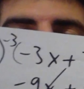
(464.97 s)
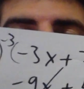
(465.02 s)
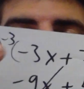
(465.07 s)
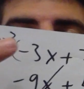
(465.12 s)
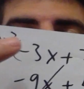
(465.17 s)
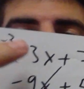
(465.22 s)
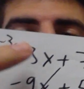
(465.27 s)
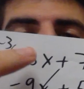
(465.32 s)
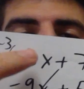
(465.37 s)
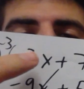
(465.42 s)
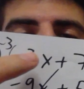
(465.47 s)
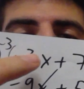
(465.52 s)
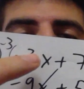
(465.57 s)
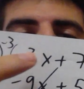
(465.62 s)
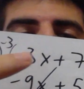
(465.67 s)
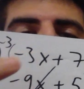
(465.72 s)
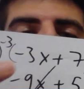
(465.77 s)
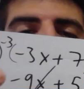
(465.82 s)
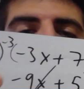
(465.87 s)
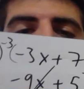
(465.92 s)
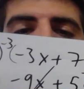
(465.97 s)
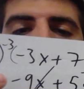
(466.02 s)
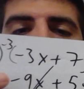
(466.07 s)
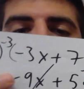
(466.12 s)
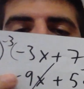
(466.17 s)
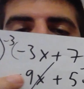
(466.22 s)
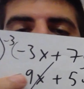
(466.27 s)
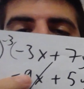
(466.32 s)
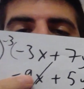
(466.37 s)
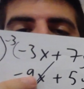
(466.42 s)
into the original one,
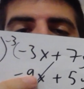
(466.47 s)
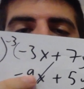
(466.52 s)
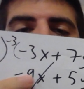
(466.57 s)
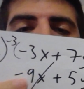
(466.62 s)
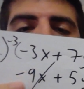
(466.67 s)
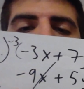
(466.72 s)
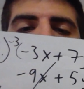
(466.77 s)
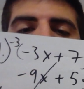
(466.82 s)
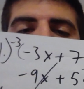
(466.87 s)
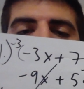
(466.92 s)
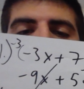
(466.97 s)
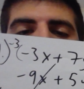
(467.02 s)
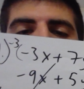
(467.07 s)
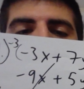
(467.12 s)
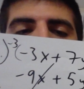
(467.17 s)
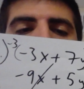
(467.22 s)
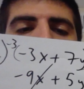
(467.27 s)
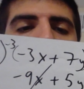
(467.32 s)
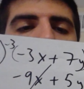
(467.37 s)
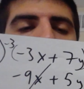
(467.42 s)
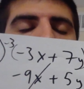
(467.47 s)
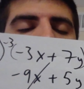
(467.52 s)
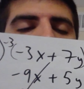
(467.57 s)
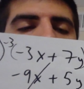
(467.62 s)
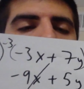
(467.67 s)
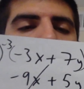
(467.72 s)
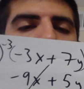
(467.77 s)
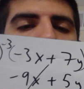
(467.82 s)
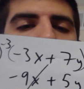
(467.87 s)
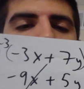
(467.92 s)
the second one, or the new one we
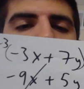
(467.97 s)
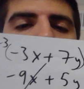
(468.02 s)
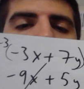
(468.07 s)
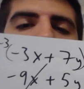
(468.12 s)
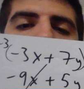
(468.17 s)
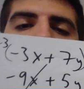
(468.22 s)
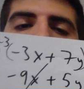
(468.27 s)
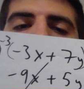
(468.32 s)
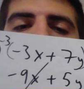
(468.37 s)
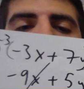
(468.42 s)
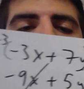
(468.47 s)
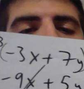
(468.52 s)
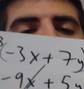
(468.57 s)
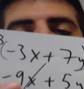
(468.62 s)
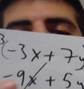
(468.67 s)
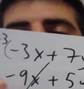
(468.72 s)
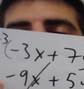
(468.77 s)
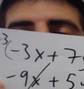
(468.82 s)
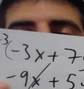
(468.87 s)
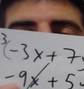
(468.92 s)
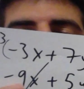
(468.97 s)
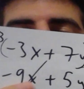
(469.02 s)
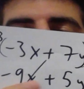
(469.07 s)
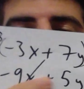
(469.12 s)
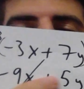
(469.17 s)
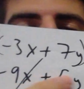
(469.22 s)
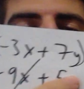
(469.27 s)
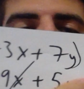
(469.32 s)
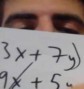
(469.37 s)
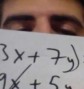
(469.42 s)
kind of made. I'm just going to plug it in the
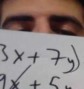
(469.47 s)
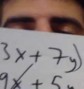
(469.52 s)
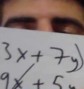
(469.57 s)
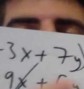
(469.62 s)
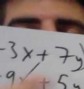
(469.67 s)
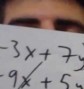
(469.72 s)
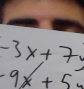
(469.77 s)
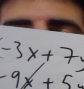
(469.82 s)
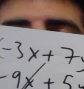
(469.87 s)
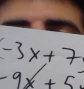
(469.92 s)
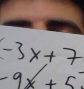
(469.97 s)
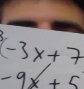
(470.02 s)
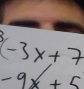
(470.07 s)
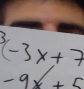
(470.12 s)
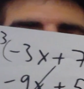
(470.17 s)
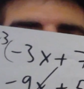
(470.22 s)
second one. You can plug it in